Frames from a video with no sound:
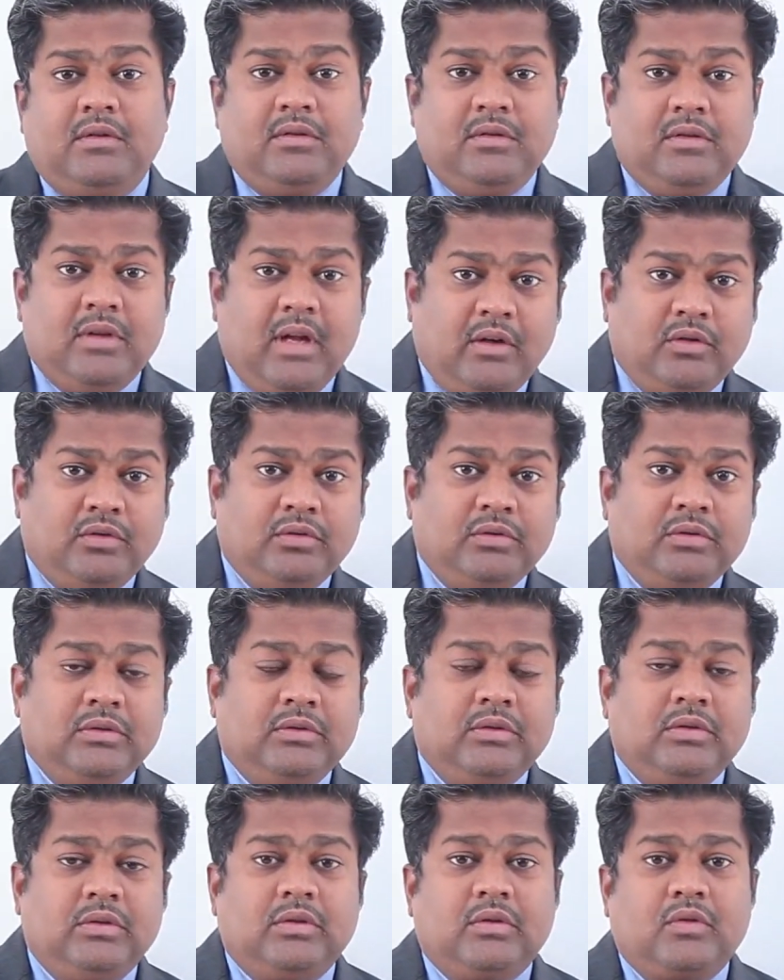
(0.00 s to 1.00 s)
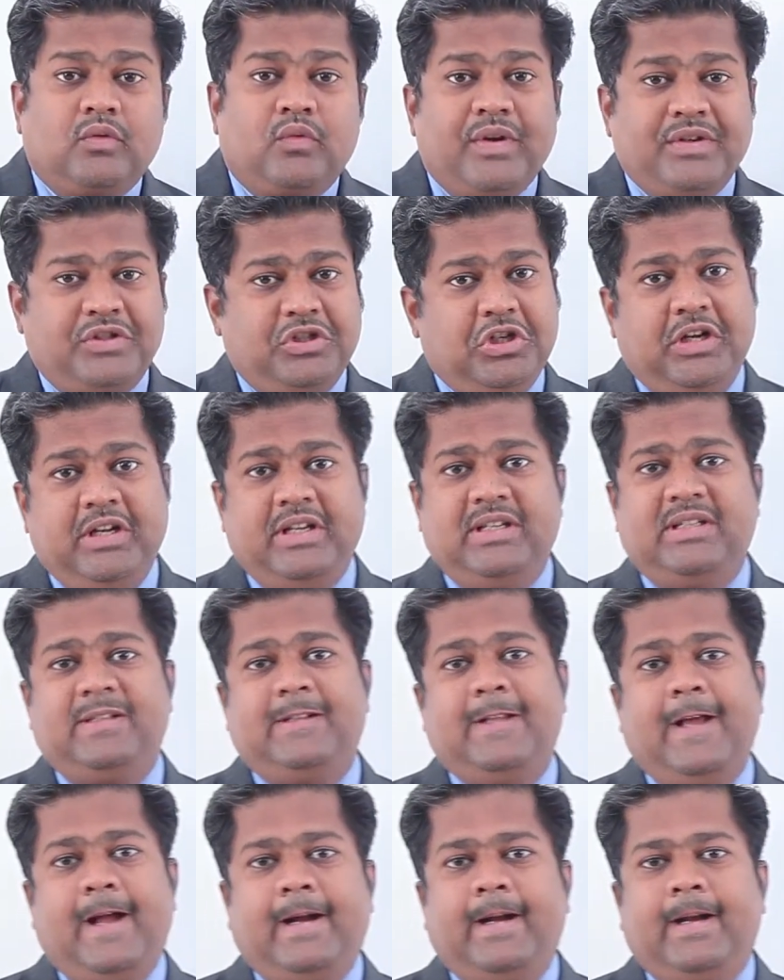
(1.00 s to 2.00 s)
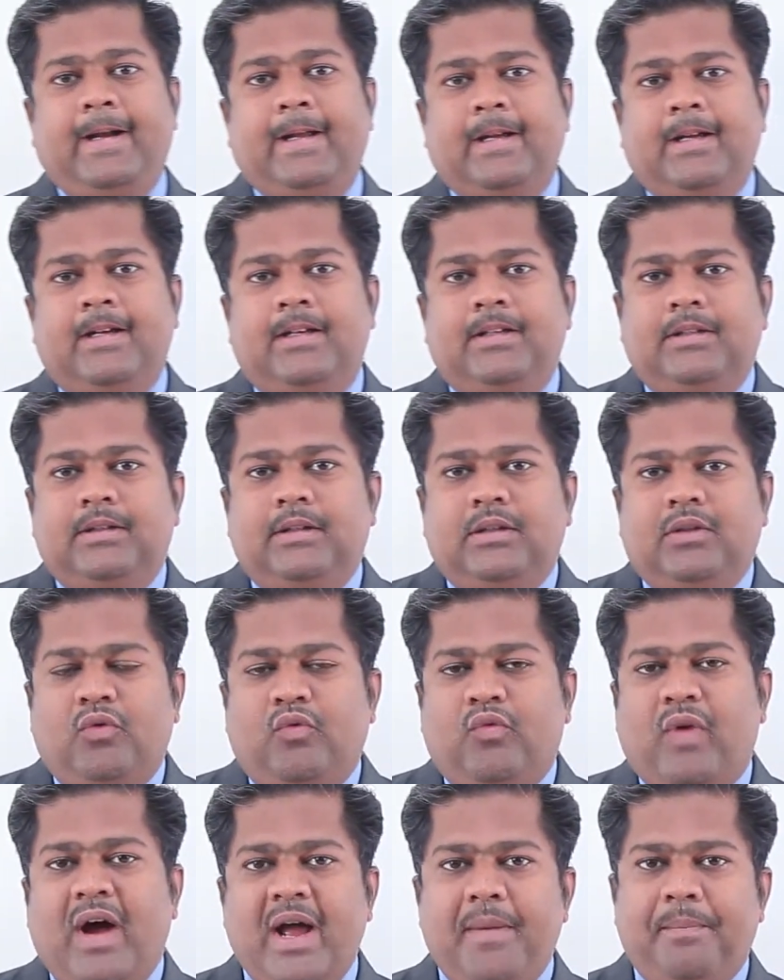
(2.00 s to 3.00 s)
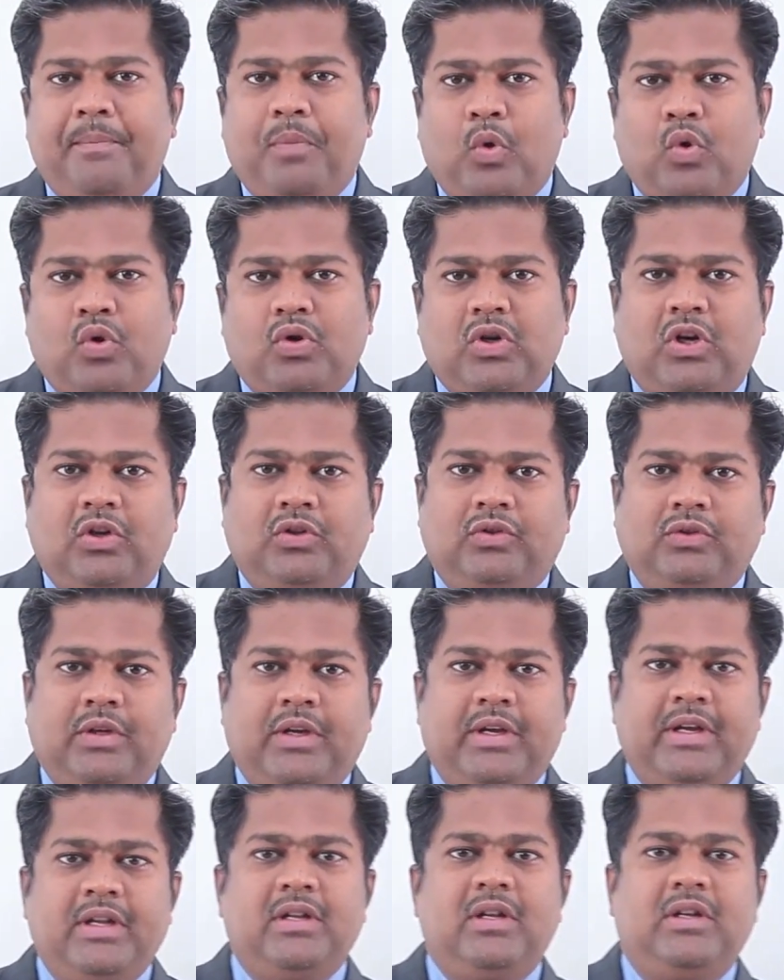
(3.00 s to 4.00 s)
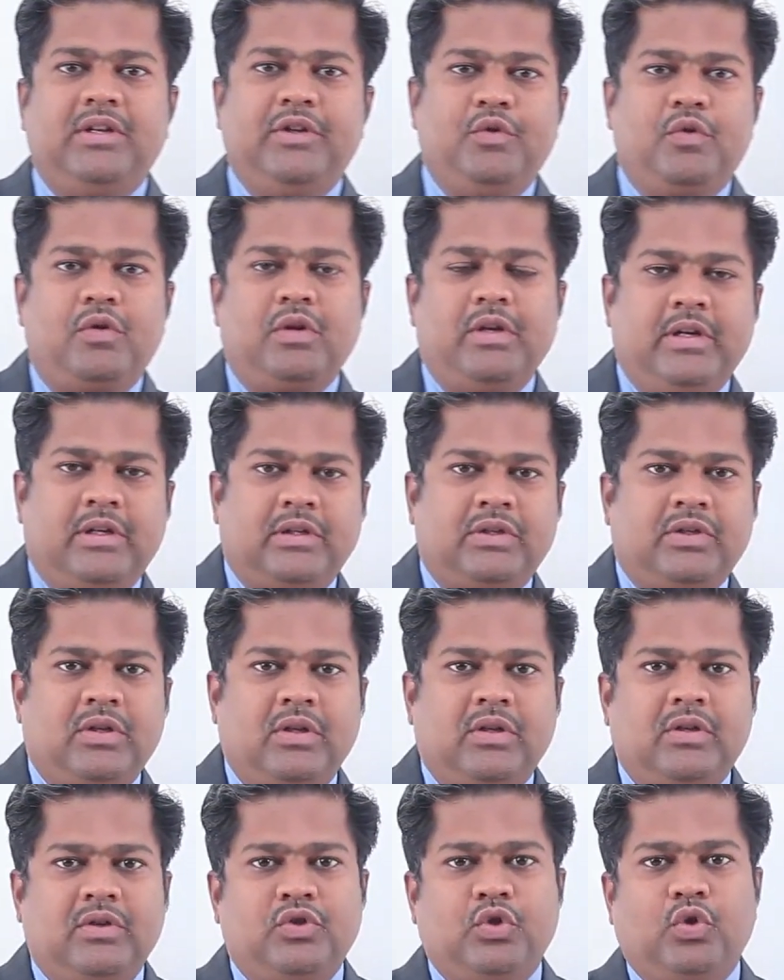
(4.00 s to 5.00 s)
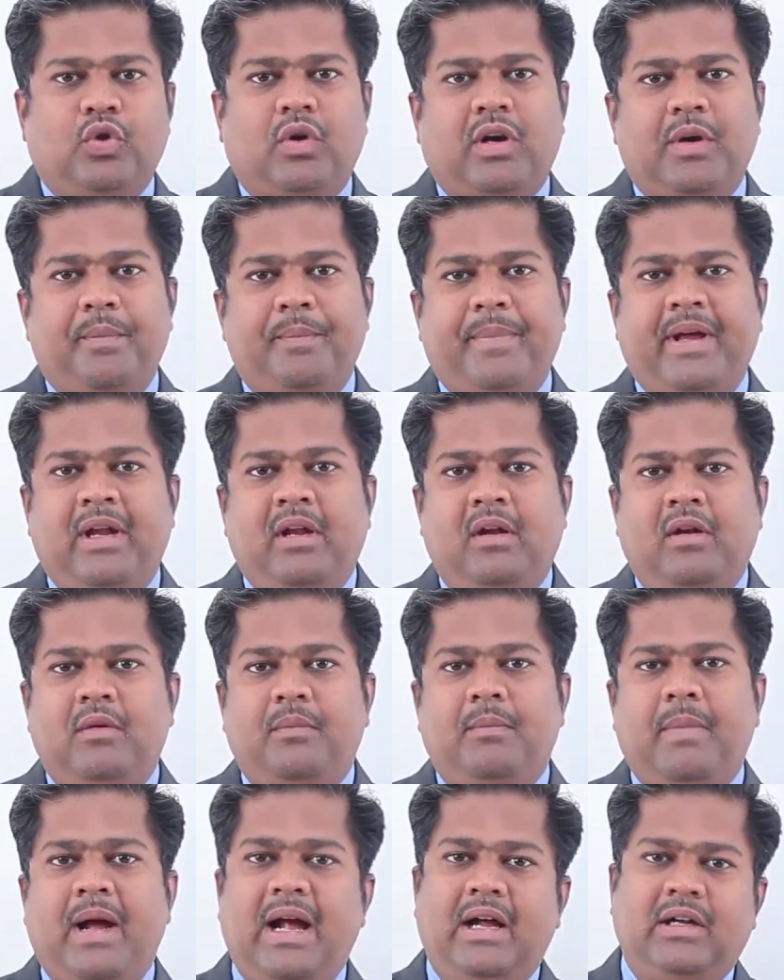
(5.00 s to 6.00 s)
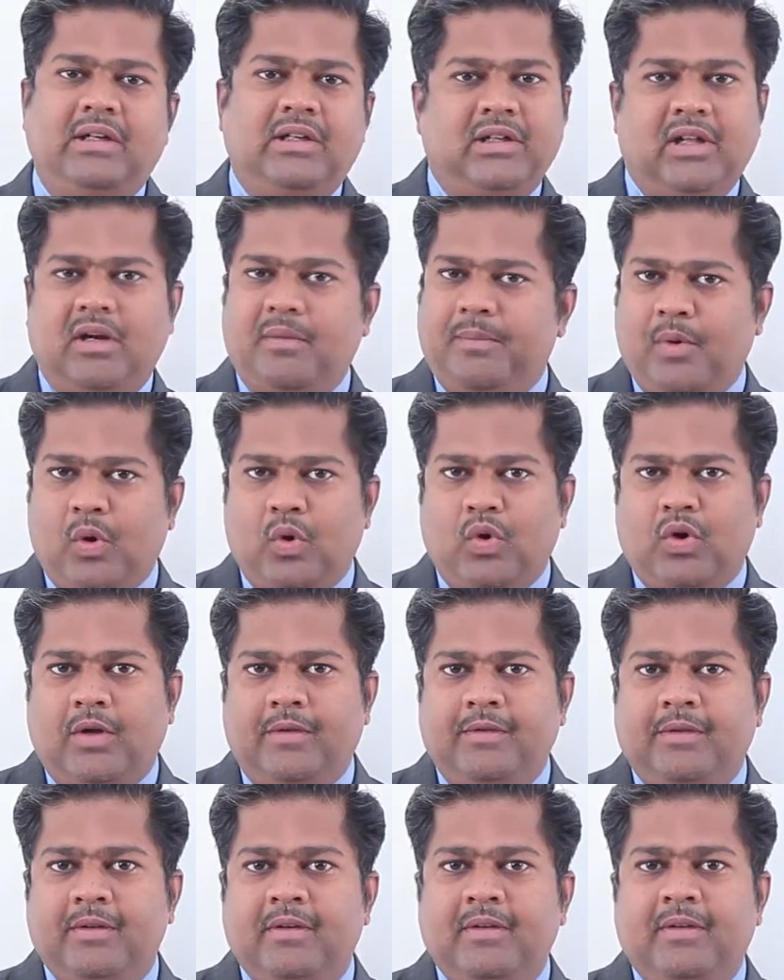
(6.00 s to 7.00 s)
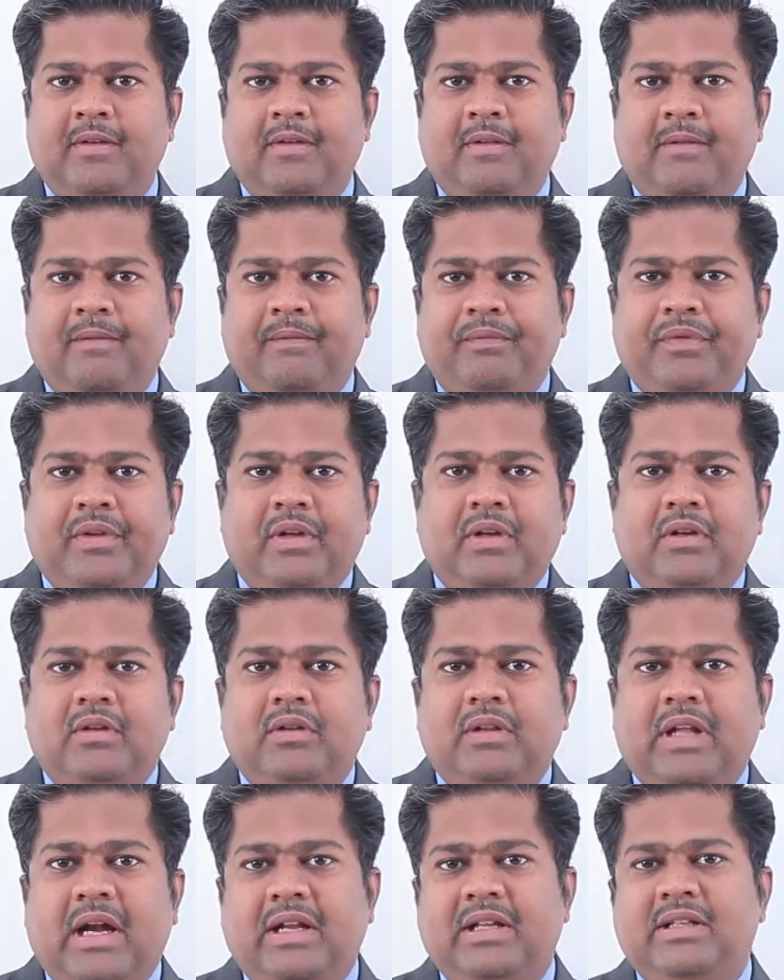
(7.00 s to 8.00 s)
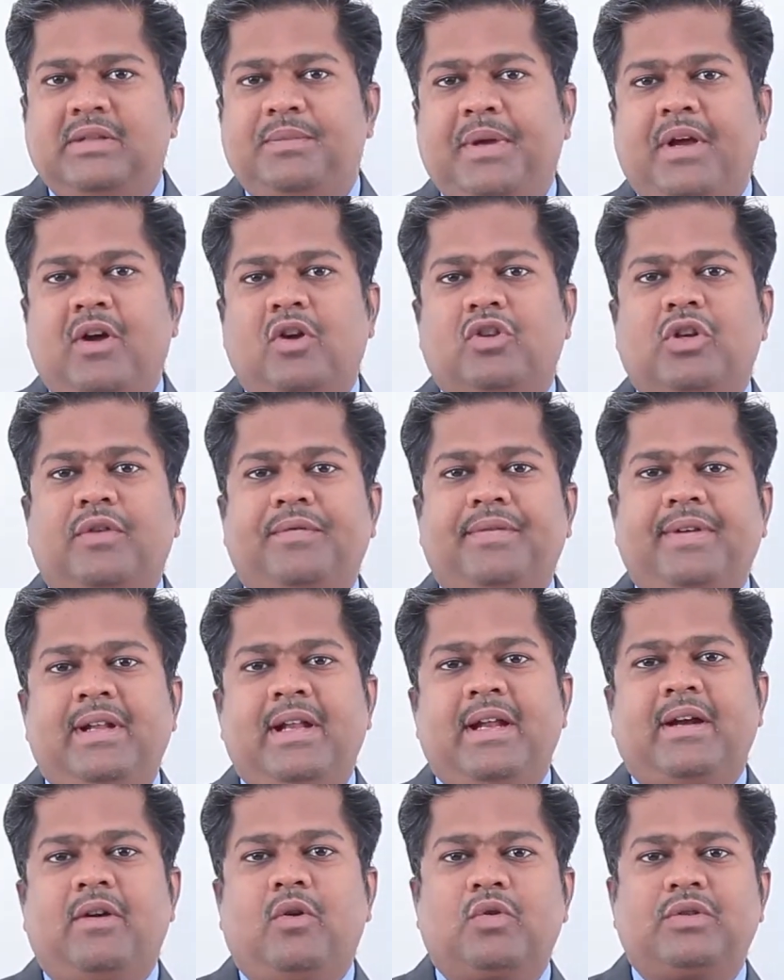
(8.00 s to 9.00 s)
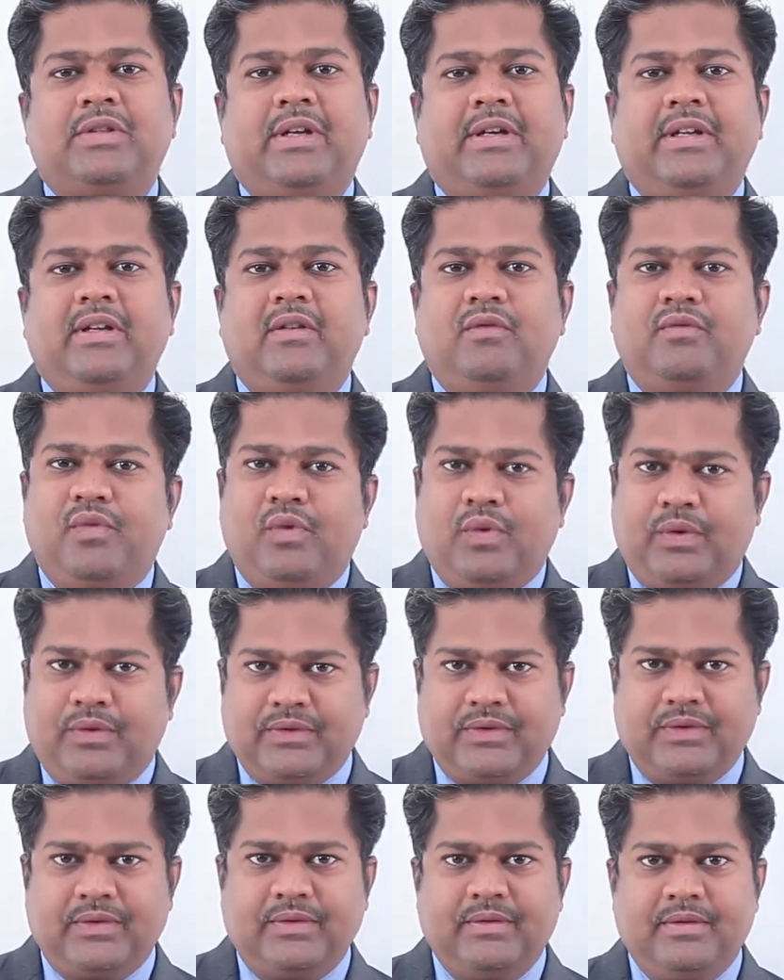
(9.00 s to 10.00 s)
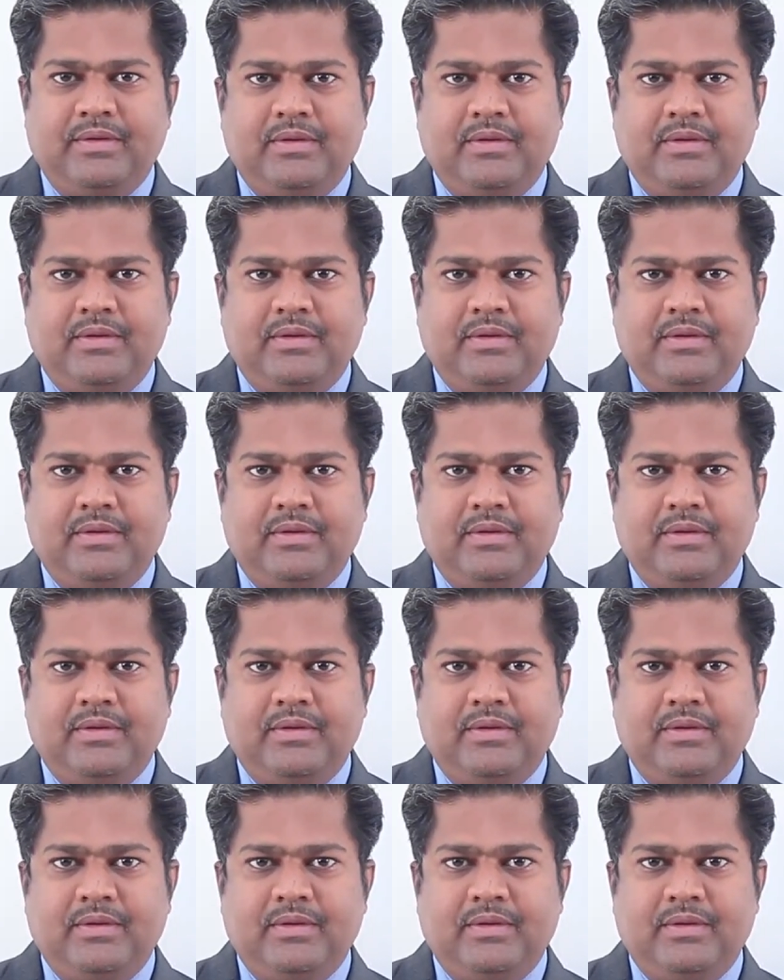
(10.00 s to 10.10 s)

Now, question is that why proton in the nucleus should repel by another proton? That is because of electrostatic force.